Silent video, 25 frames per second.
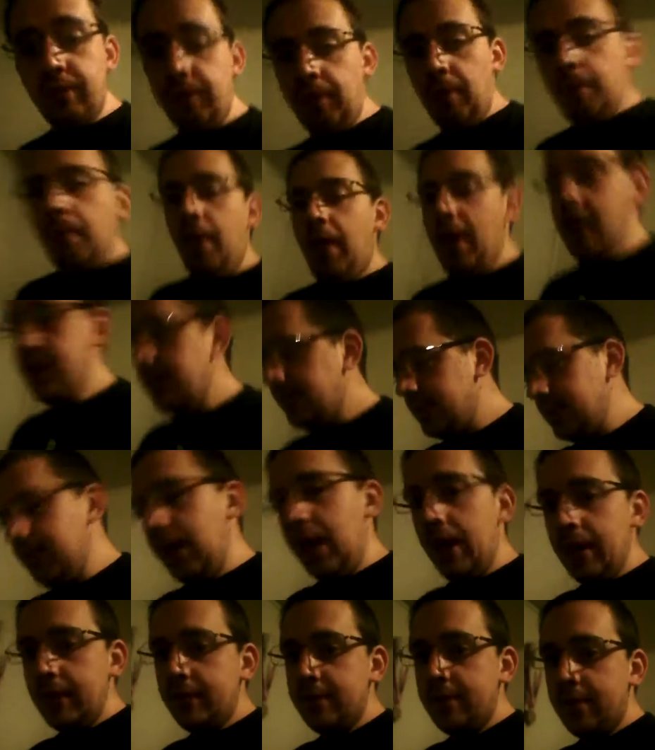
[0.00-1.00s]
from last
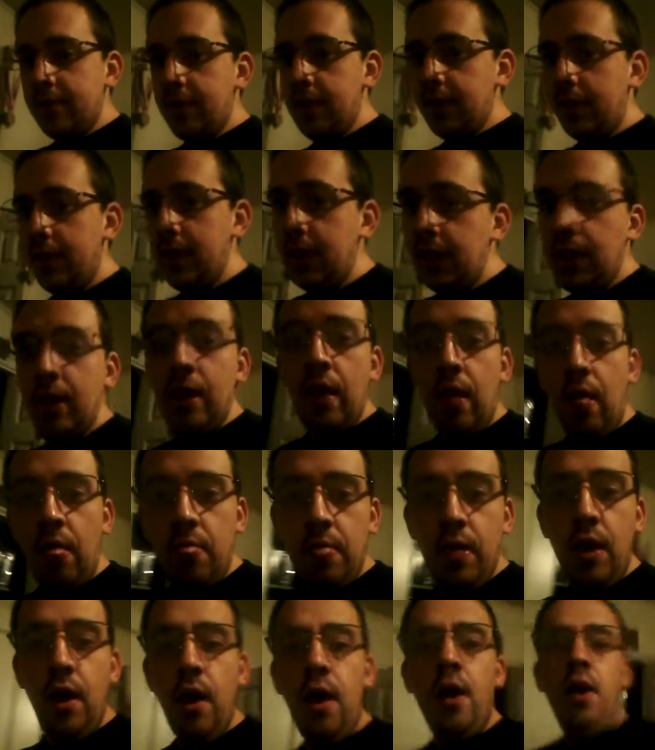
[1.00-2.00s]
night
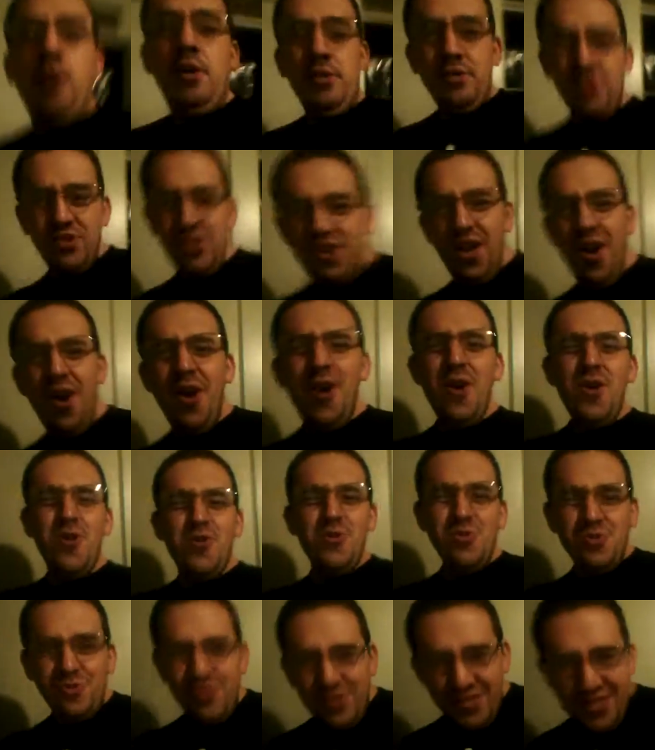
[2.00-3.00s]
the
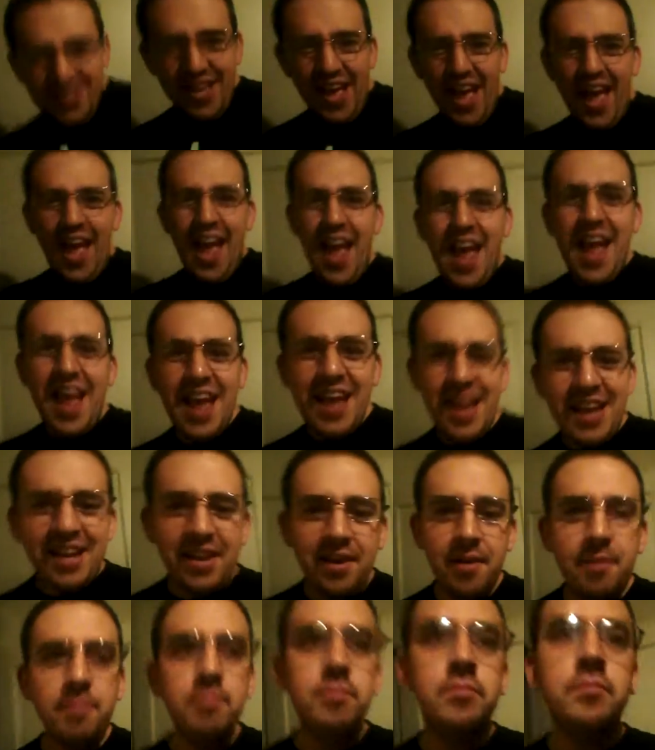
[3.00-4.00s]
new day